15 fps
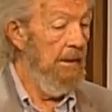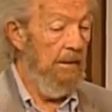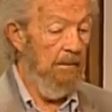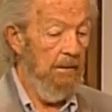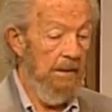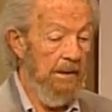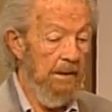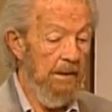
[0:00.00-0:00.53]

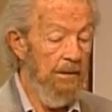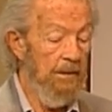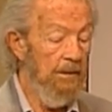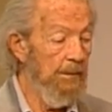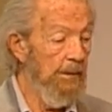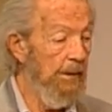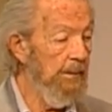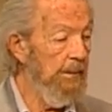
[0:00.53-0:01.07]
where you
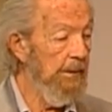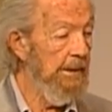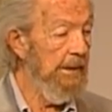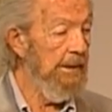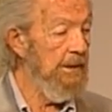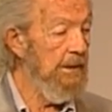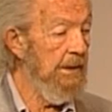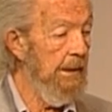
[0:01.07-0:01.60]
bring
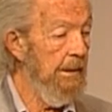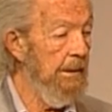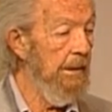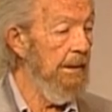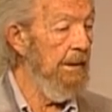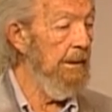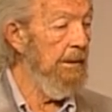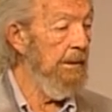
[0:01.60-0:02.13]

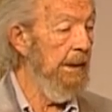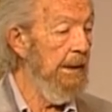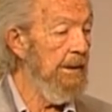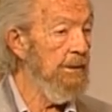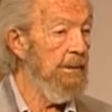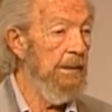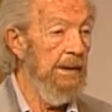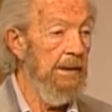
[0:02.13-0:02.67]
potentiality into
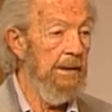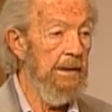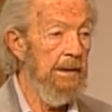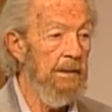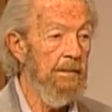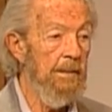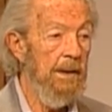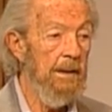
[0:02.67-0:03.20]
actuality
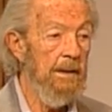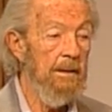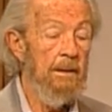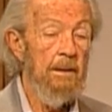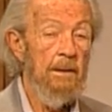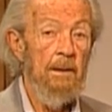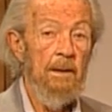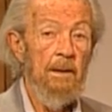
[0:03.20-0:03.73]
by
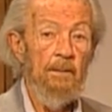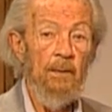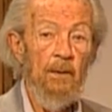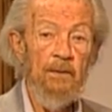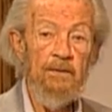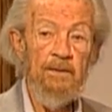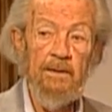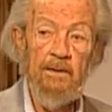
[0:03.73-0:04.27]

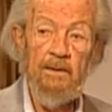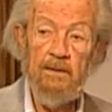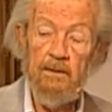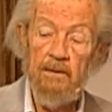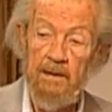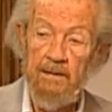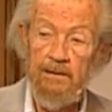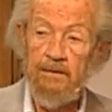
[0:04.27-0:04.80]
posing to
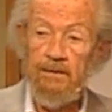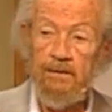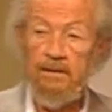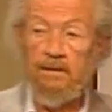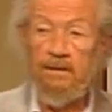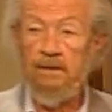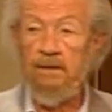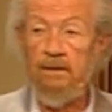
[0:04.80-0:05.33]

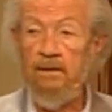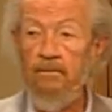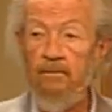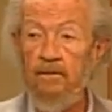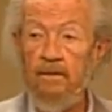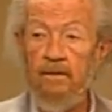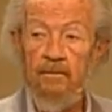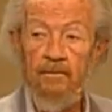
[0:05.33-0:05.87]
consciousness the
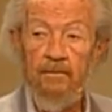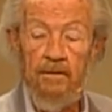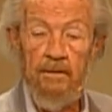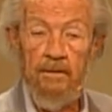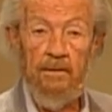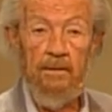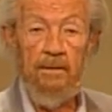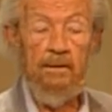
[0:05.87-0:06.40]
infinite
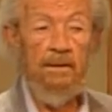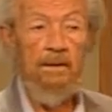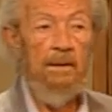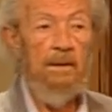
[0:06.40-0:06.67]
field,